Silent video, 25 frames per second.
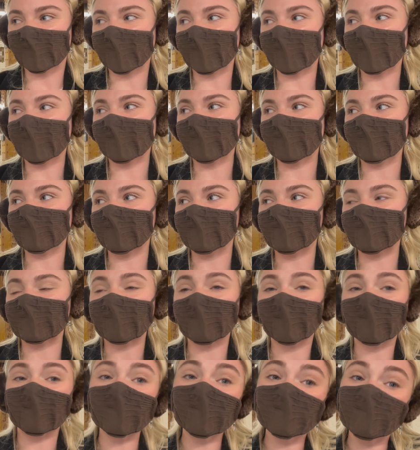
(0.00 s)
Um,
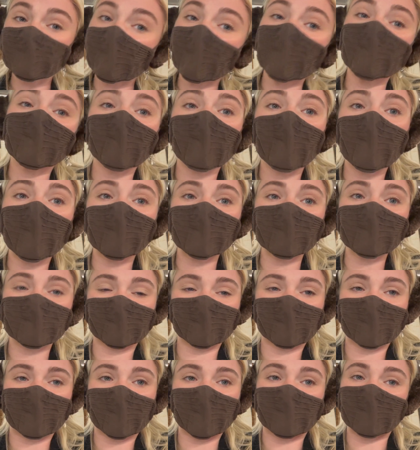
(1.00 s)
so we're gonna try the waters
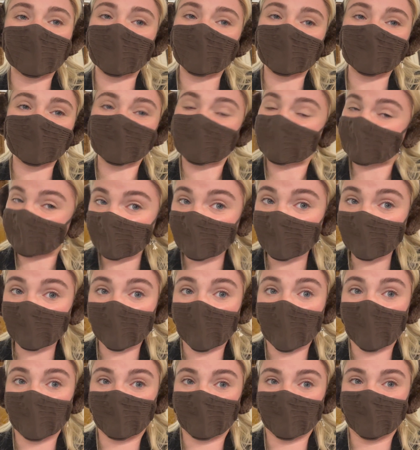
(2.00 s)
again and see what
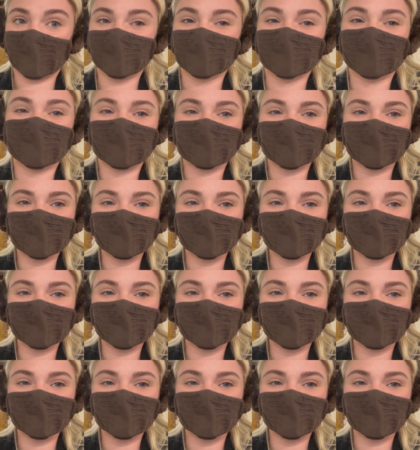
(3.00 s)
happens.